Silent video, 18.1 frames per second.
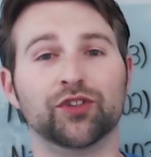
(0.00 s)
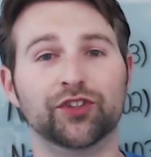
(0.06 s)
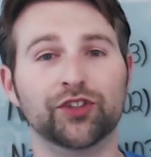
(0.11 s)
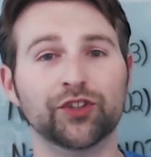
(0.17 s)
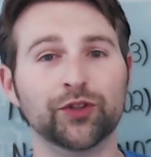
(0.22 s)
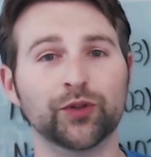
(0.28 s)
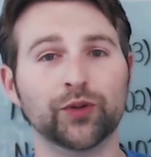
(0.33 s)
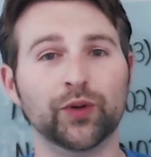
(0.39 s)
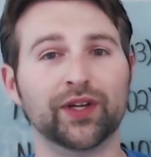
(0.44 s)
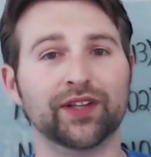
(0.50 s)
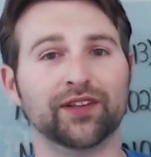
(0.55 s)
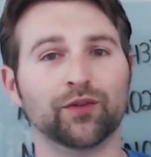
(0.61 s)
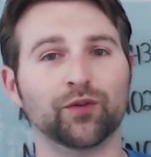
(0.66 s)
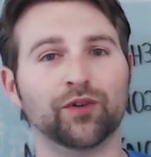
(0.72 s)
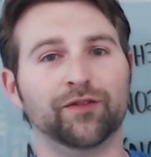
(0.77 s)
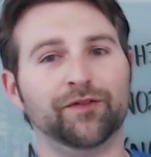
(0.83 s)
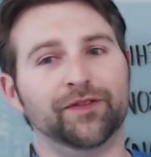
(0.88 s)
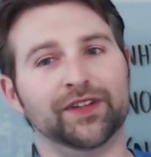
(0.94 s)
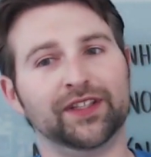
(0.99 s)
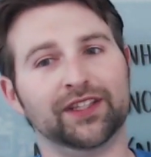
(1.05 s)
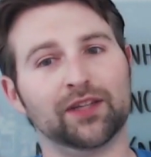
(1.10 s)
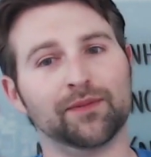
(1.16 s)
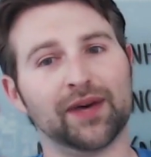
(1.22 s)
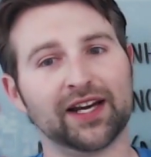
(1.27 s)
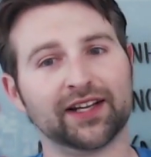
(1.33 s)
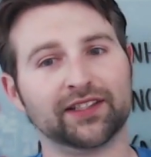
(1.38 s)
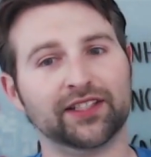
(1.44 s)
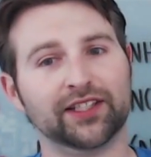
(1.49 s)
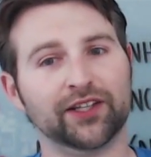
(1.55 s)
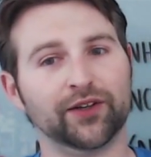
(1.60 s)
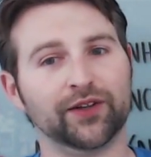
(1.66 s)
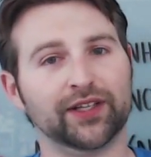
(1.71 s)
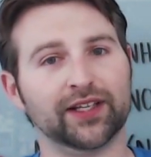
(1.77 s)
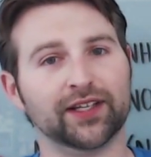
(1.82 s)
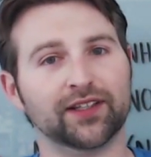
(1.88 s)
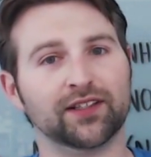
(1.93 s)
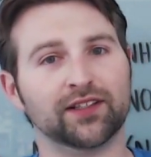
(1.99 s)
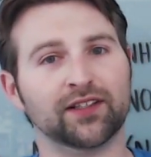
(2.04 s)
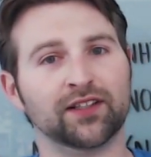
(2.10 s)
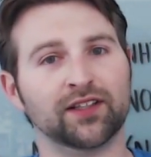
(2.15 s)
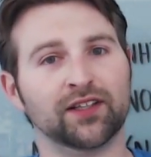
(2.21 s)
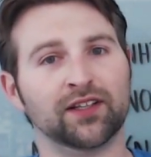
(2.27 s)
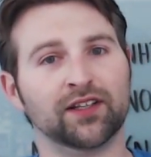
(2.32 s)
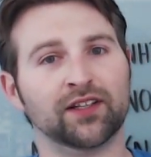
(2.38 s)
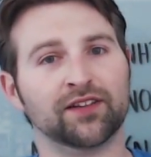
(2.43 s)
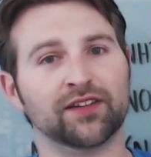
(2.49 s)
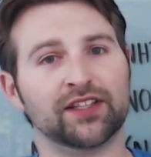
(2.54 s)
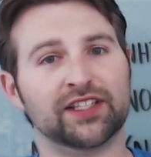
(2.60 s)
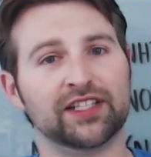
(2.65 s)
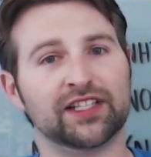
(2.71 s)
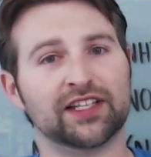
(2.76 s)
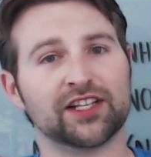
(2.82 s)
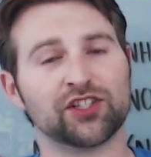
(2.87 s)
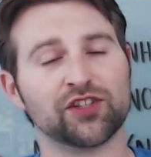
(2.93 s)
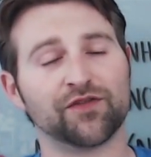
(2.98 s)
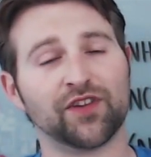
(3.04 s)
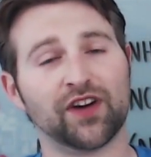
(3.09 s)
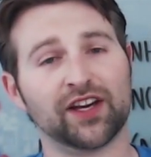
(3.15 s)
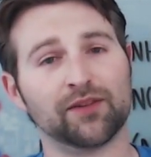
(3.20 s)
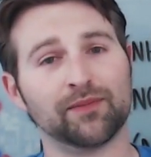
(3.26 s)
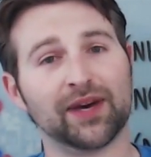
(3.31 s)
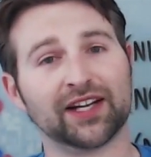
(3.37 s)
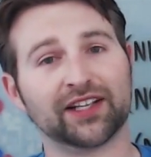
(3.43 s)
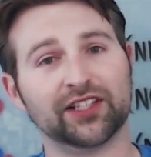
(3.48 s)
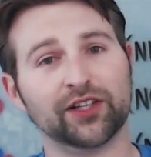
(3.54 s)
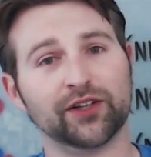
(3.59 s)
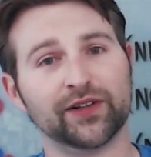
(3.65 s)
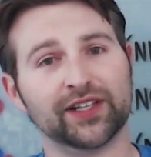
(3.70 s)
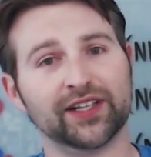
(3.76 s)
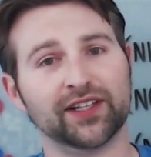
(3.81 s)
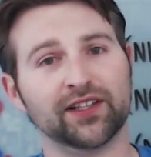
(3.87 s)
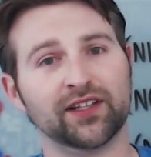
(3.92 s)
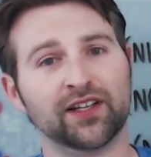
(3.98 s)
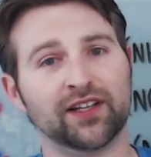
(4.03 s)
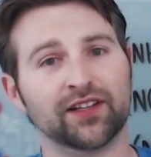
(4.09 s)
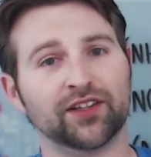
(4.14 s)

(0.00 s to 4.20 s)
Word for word: do is it will feed the bacteria, the denitrifying bacteria.